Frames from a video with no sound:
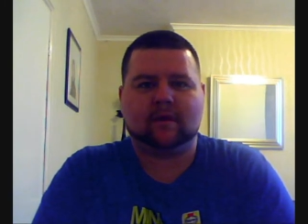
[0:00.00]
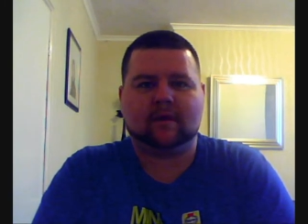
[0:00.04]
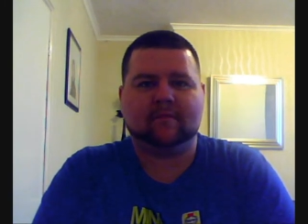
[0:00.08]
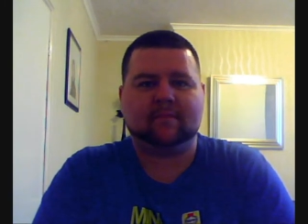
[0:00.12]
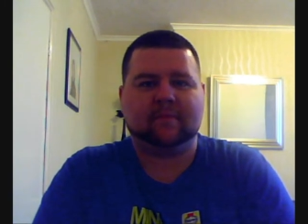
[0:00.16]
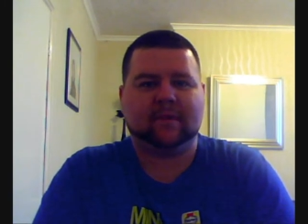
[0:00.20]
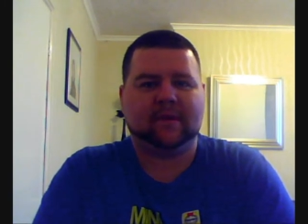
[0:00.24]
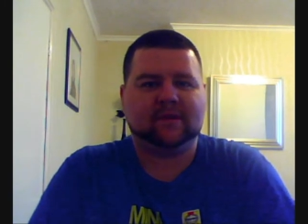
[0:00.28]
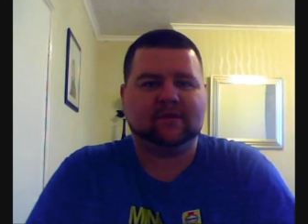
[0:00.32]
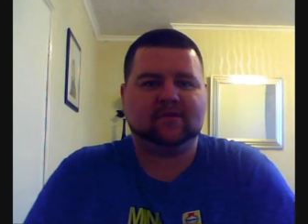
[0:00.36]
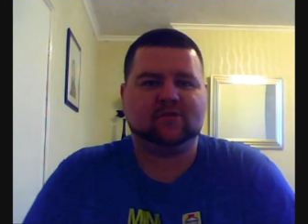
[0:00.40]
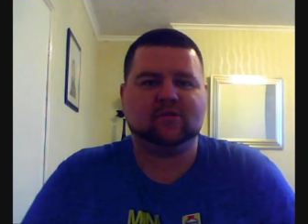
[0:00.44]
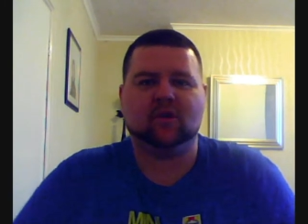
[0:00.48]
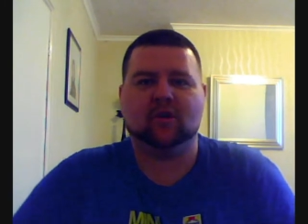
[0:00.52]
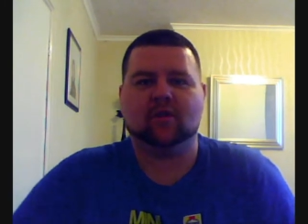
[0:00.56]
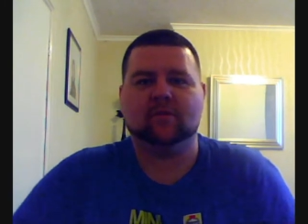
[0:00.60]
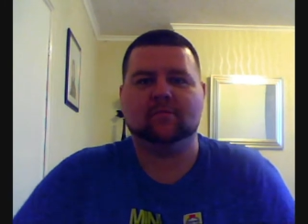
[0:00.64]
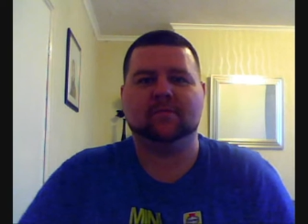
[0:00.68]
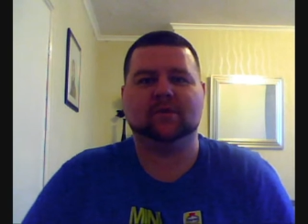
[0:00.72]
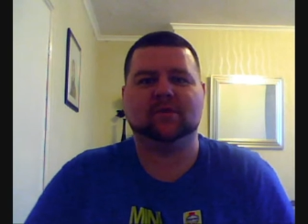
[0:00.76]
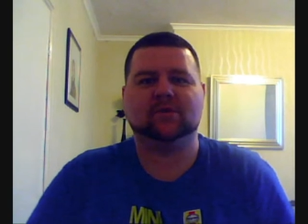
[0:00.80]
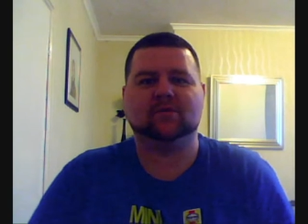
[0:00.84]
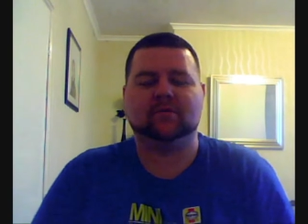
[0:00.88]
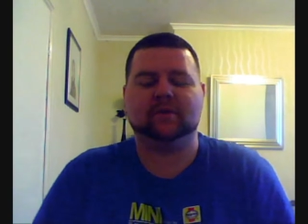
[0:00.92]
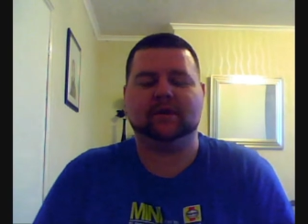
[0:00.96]
I've been torn
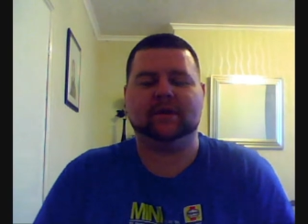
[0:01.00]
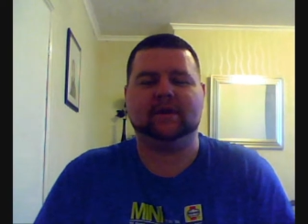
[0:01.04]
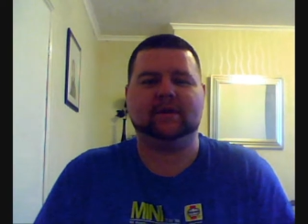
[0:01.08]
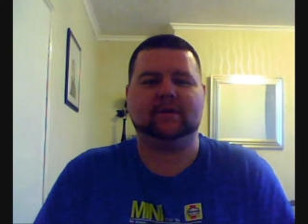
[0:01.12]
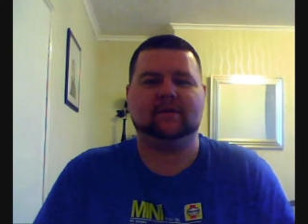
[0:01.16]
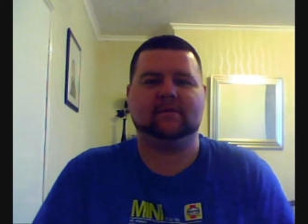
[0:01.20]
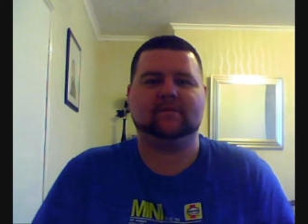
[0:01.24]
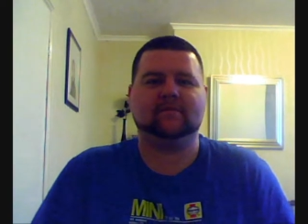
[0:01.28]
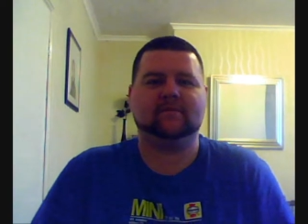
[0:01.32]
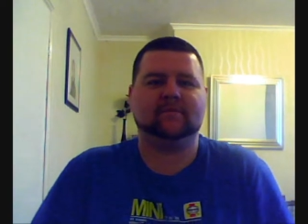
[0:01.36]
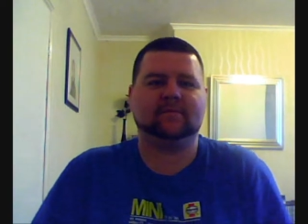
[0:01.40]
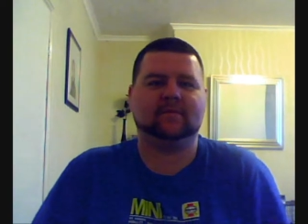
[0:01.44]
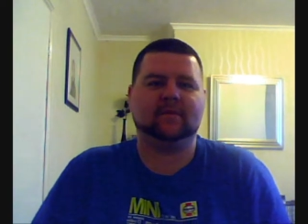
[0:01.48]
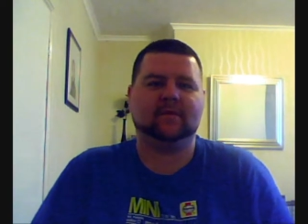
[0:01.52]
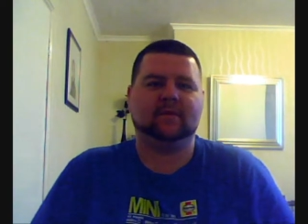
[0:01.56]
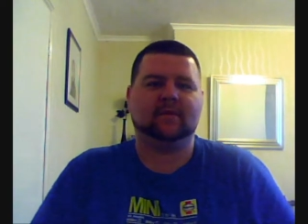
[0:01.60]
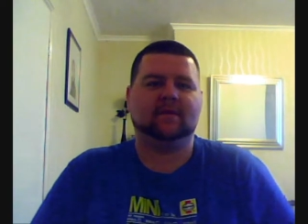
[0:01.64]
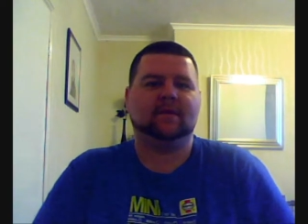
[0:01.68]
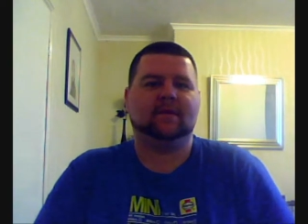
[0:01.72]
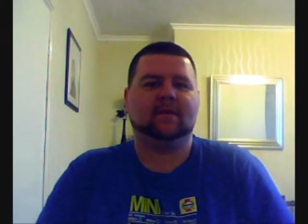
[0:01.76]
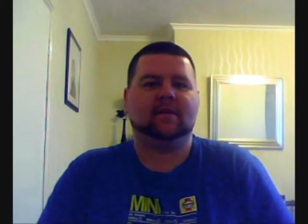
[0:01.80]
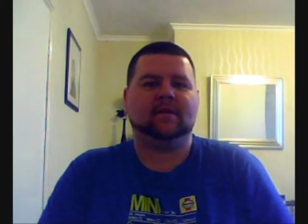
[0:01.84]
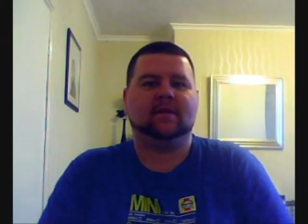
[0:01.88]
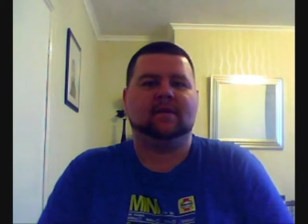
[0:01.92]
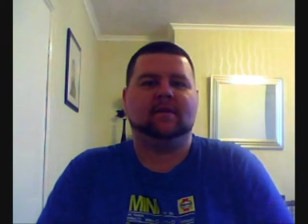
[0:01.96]
between
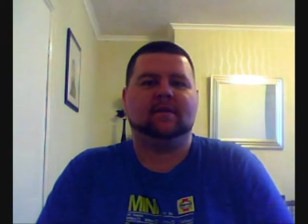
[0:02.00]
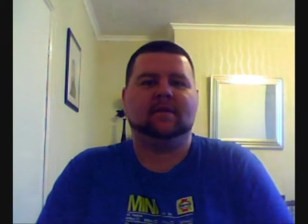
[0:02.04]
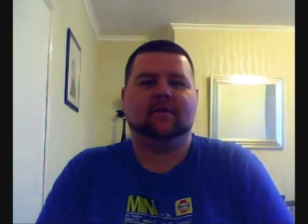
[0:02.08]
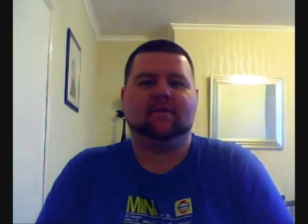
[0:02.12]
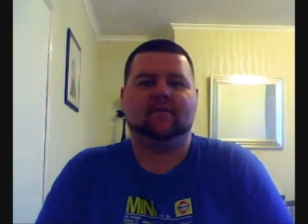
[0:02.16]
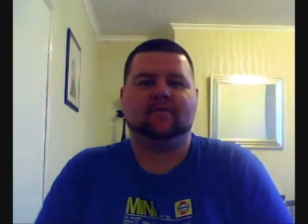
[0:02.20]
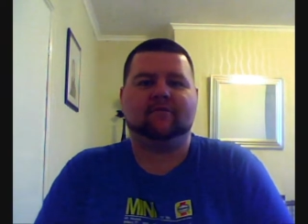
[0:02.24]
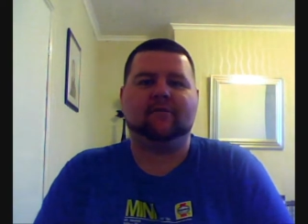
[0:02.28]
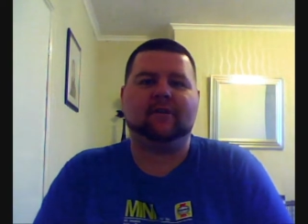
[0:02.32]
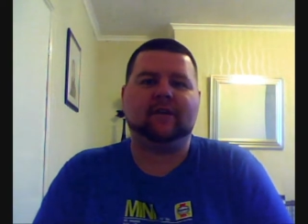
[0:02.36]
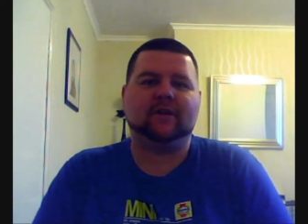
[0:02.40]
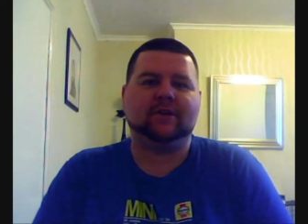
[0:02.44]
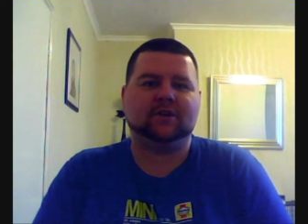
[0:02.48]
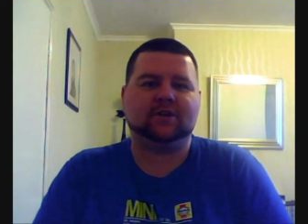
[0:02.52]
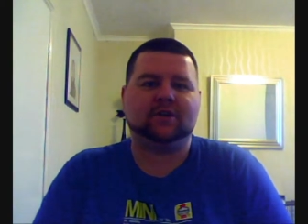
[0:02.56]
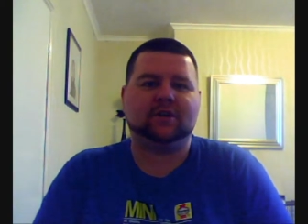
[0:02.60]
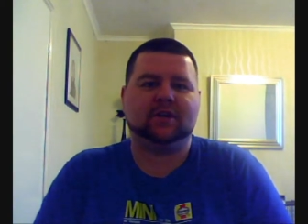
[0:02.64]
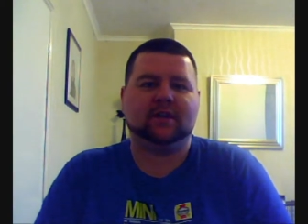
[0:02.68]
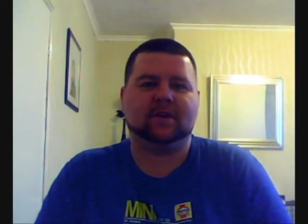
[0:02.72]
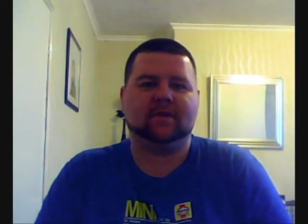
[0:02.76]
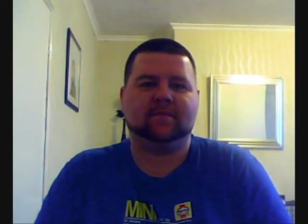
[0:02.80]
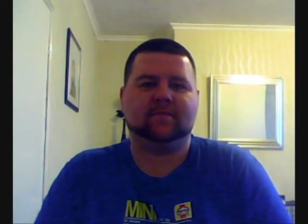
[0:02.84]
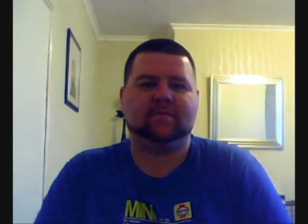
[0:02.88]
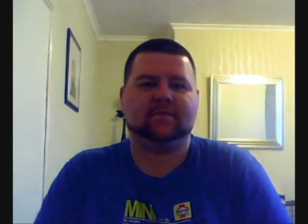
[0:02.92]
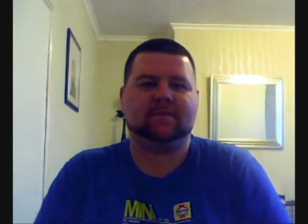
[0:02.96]

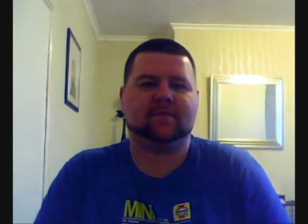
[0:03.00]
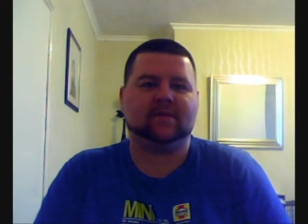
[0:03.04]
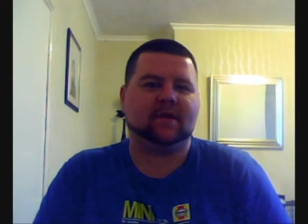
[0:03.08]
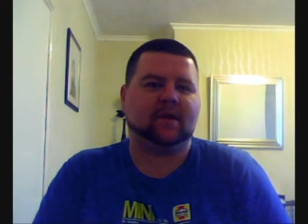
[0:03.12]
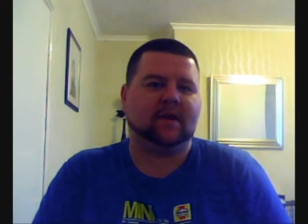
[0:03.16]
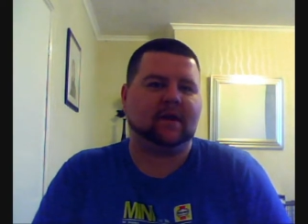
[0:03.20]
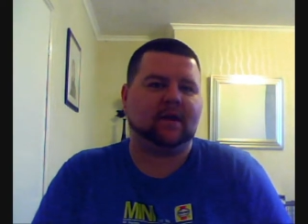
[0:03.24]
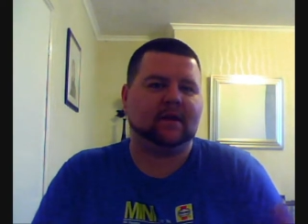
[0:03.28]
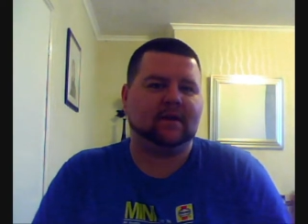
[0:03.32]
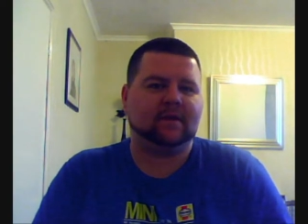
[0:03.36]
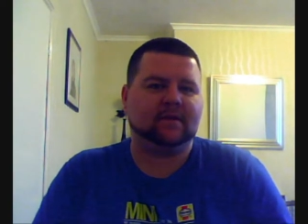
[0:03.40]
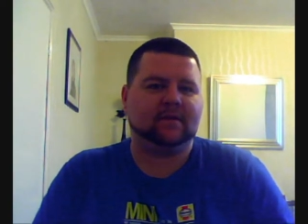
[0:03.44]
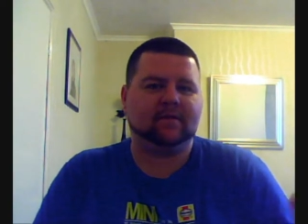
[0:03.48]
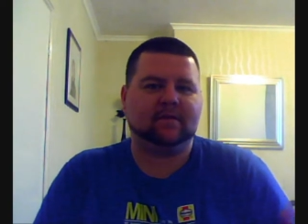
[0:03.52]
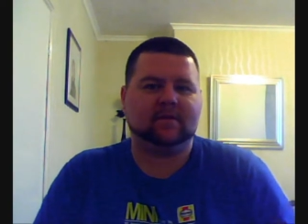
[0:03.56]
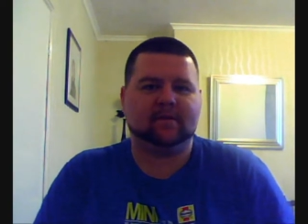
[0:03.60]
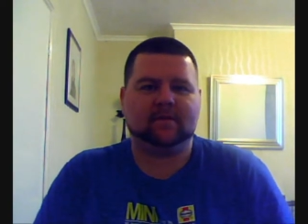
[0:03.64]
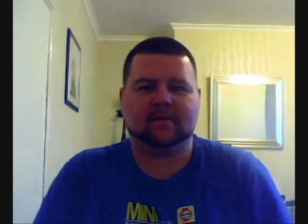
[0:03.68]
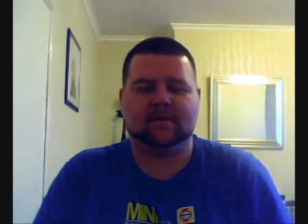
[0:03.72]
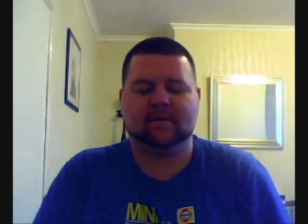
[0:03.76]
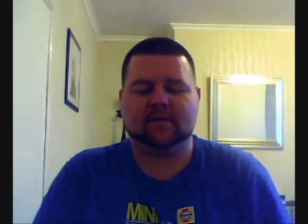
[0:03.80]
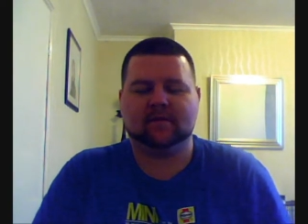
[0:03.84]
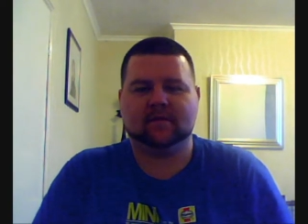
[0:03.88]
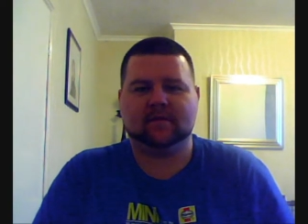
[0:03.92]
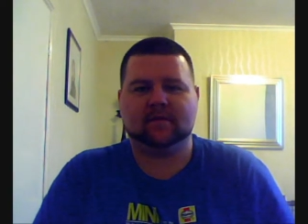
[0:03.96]
friendships
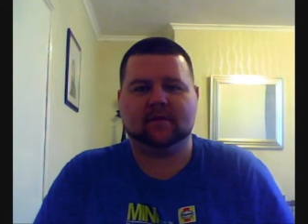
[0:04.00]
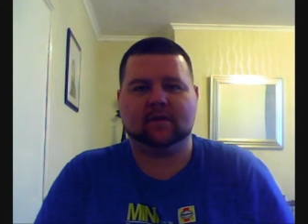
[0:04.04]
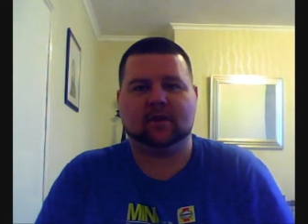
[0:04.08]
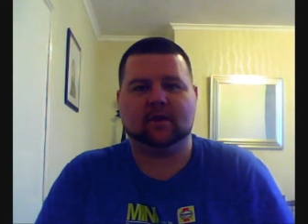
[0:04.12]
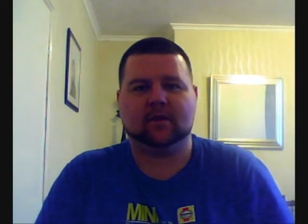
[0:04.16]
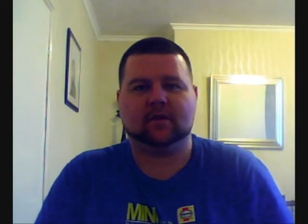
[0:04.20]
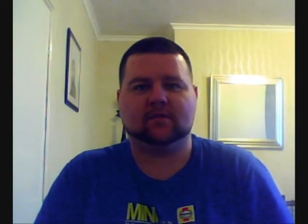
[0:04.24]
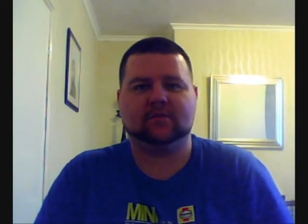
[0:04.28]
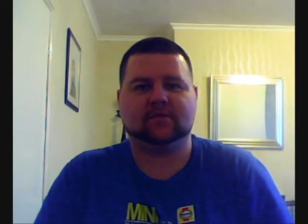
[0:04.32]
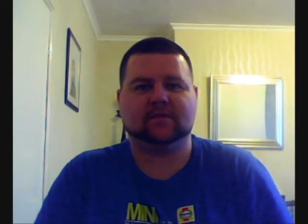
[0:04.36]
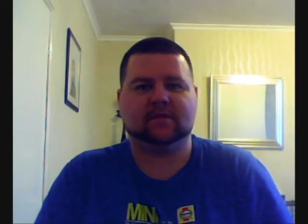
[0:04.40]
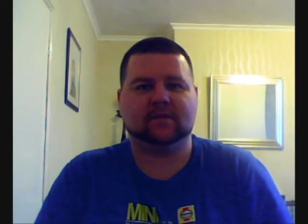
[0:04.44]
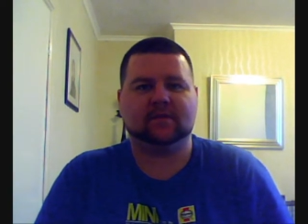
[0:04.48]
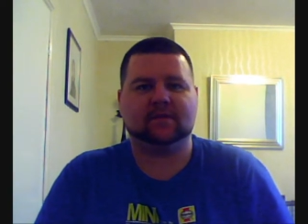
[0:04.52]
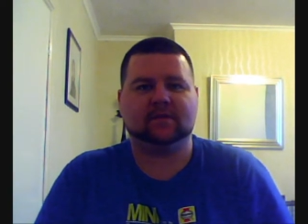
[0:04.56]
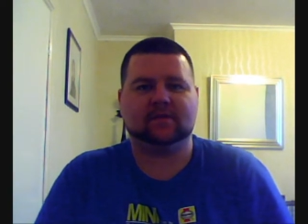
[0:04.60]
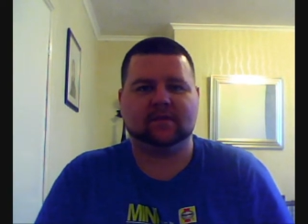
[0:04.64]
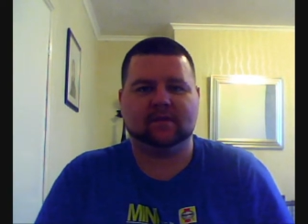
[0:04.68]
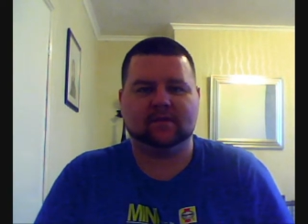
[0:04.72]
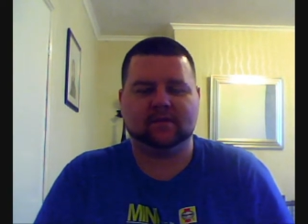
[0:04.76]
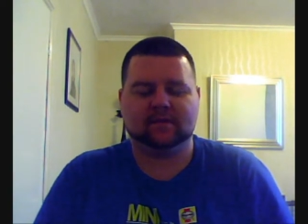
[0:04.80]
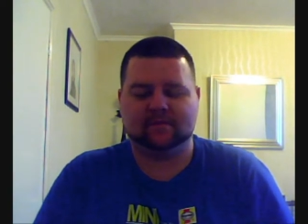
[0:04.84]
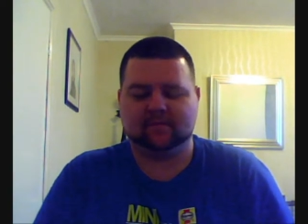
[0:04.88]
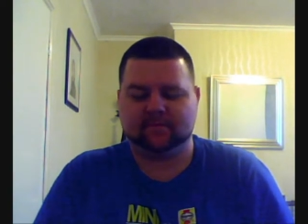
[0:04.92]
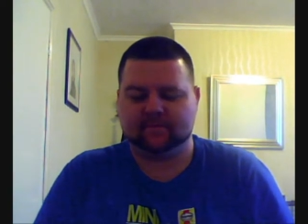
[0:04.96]
and loyalties
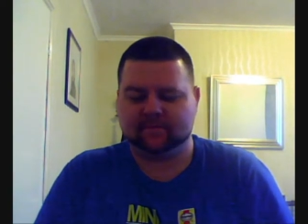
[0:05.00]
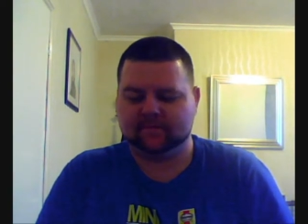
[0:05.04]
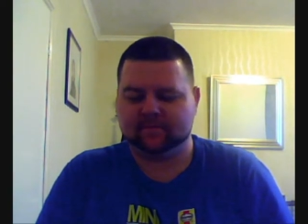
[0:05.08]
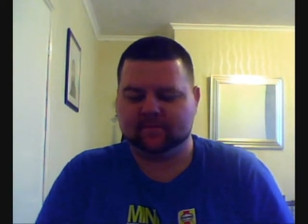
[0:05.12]
and